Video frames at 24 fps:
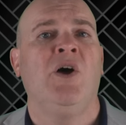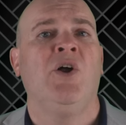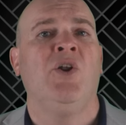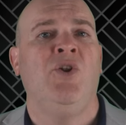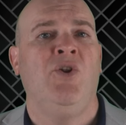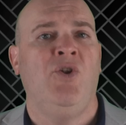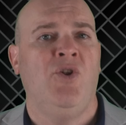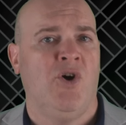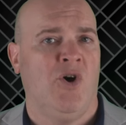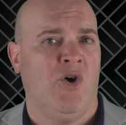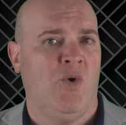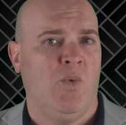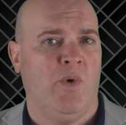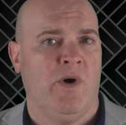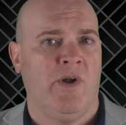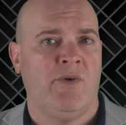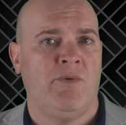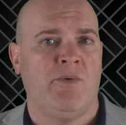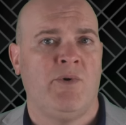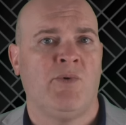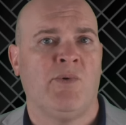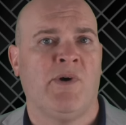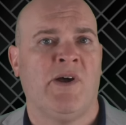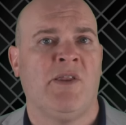No one
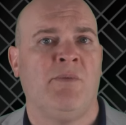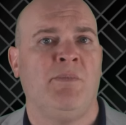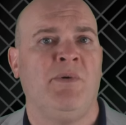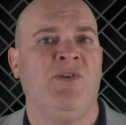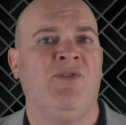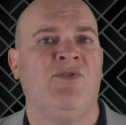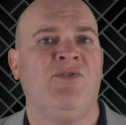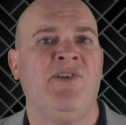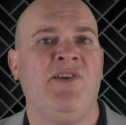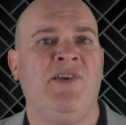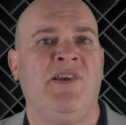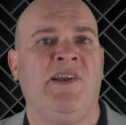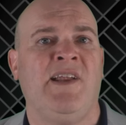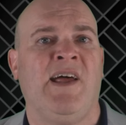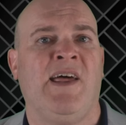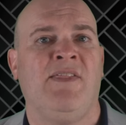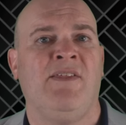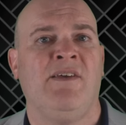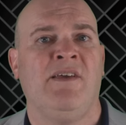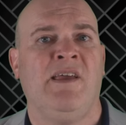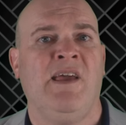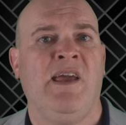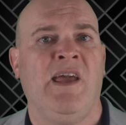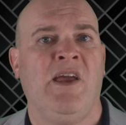would rather be seated at
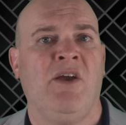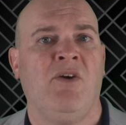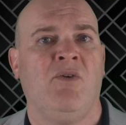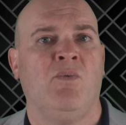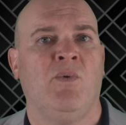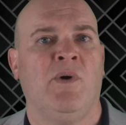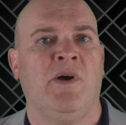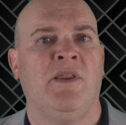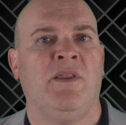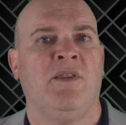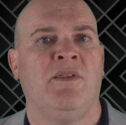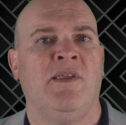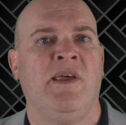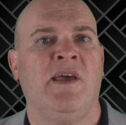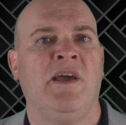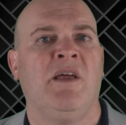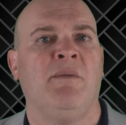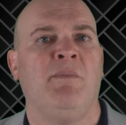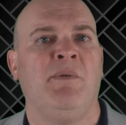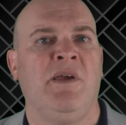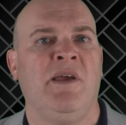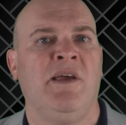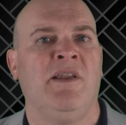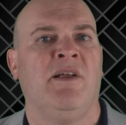the gate when they
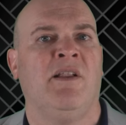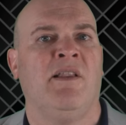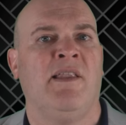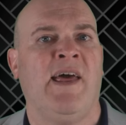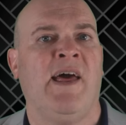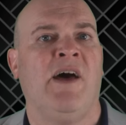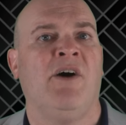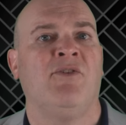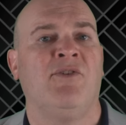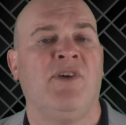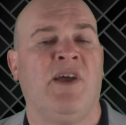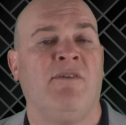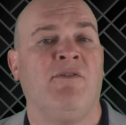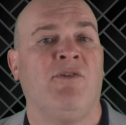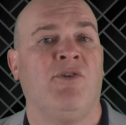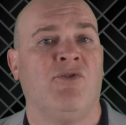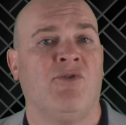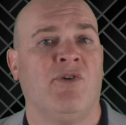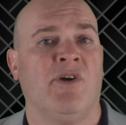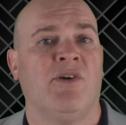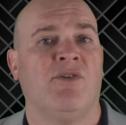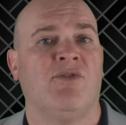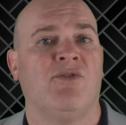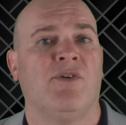could be in a lounge having
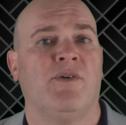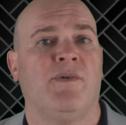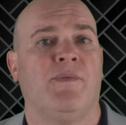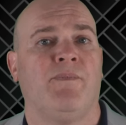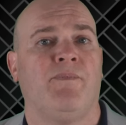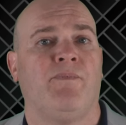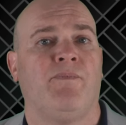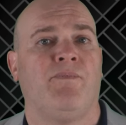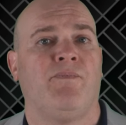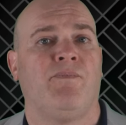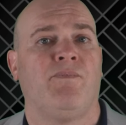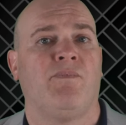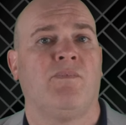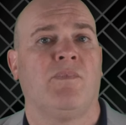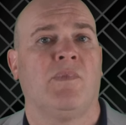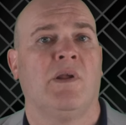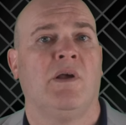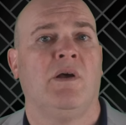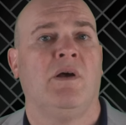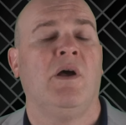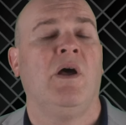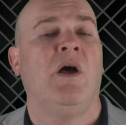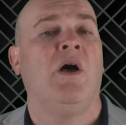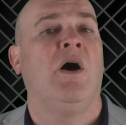drinks.
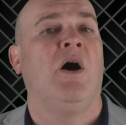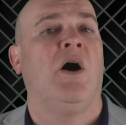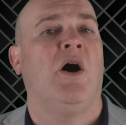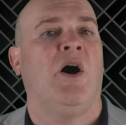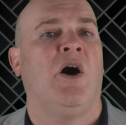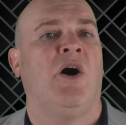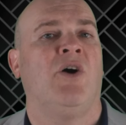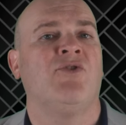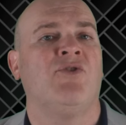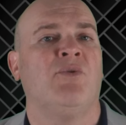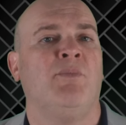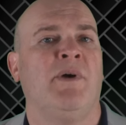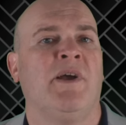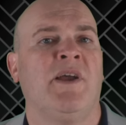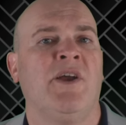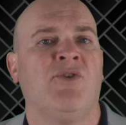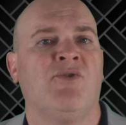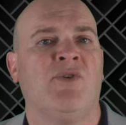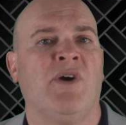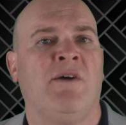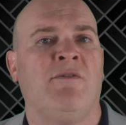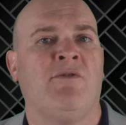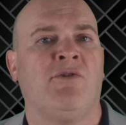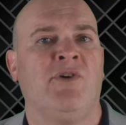Also making
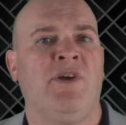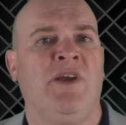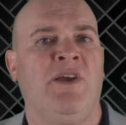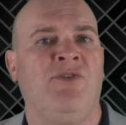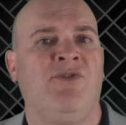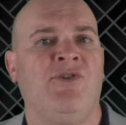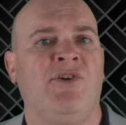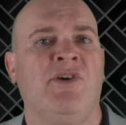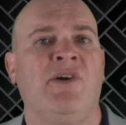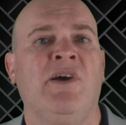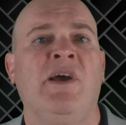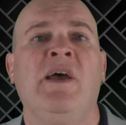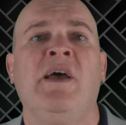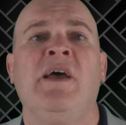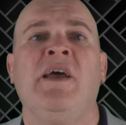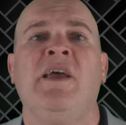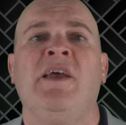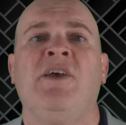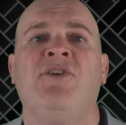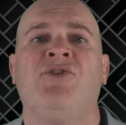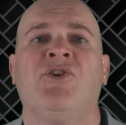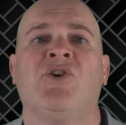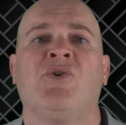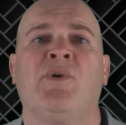travel easier
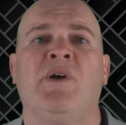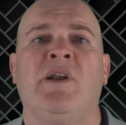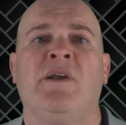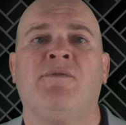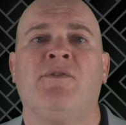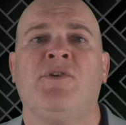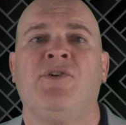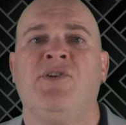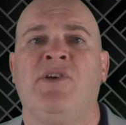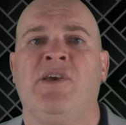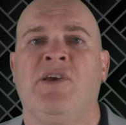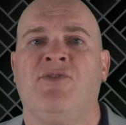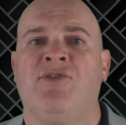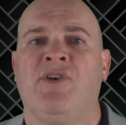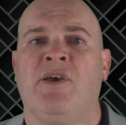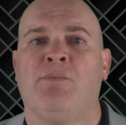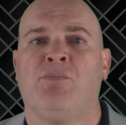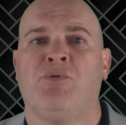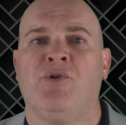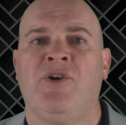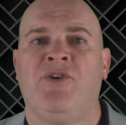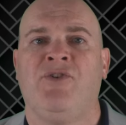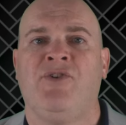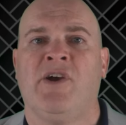is the credit for TSA
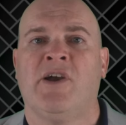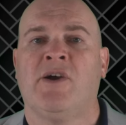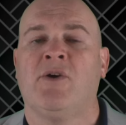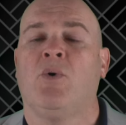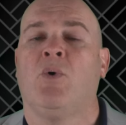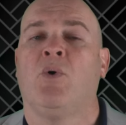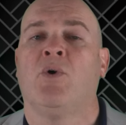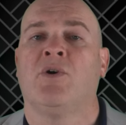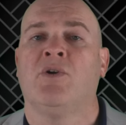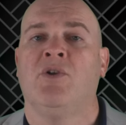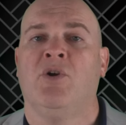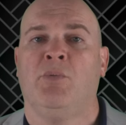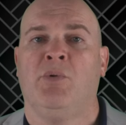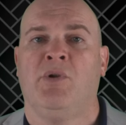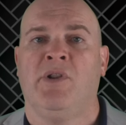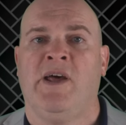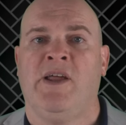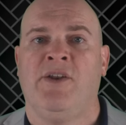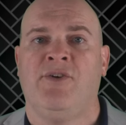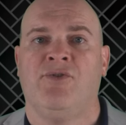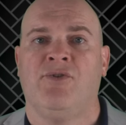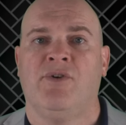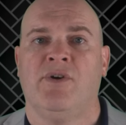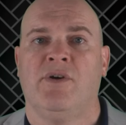PreCheck or Global
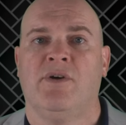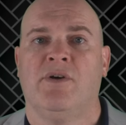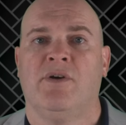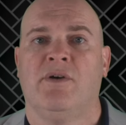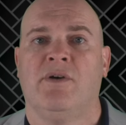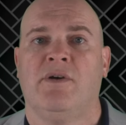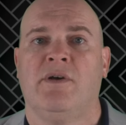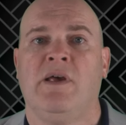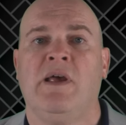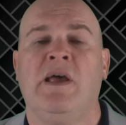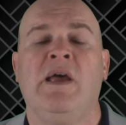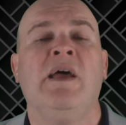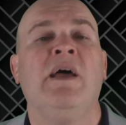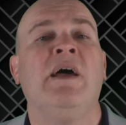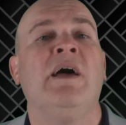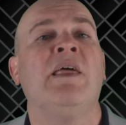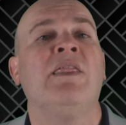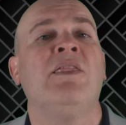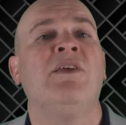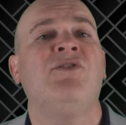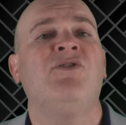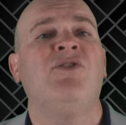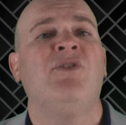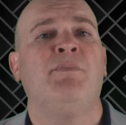Entry.
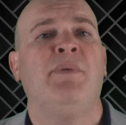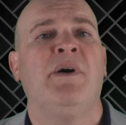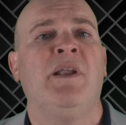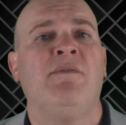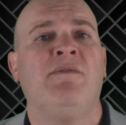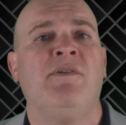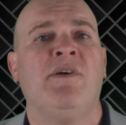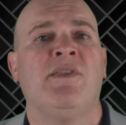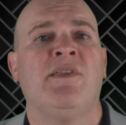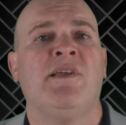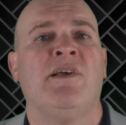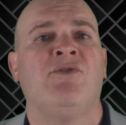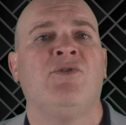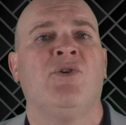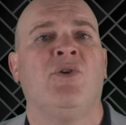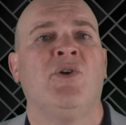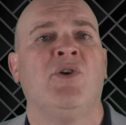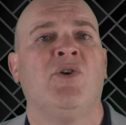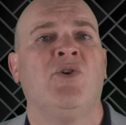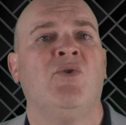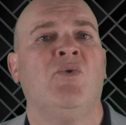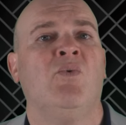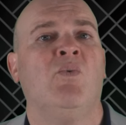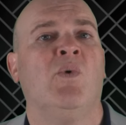This is a benefit that is only
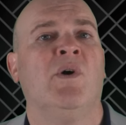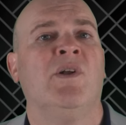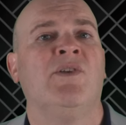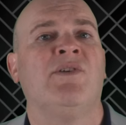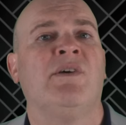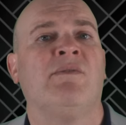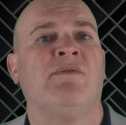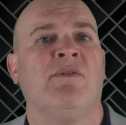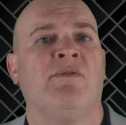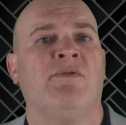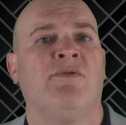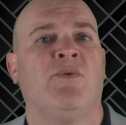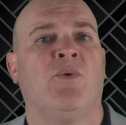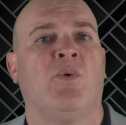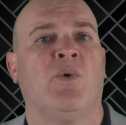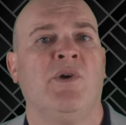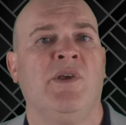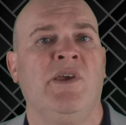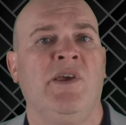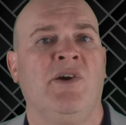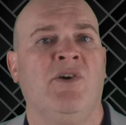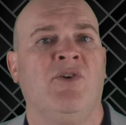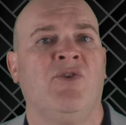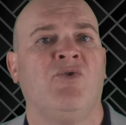good once every 4
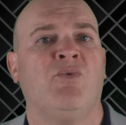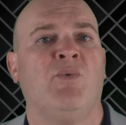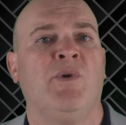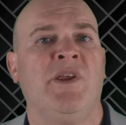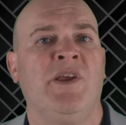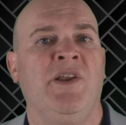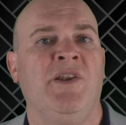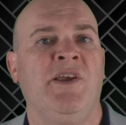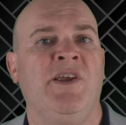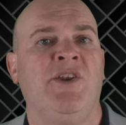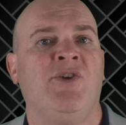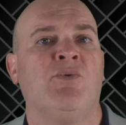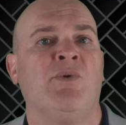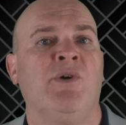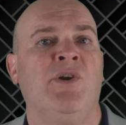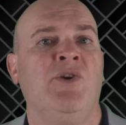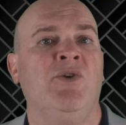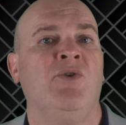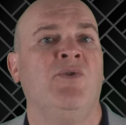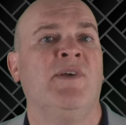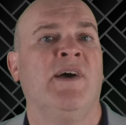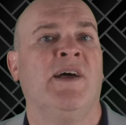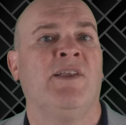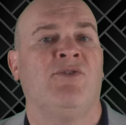years when you need to
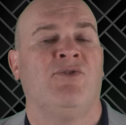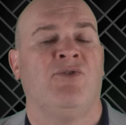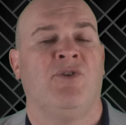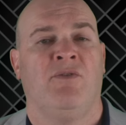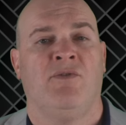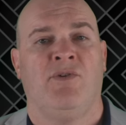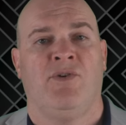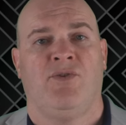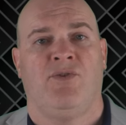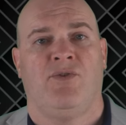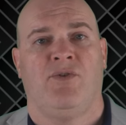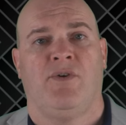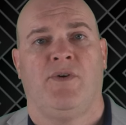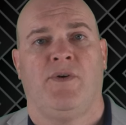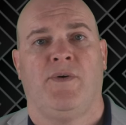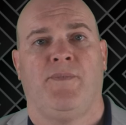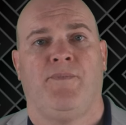renew that service.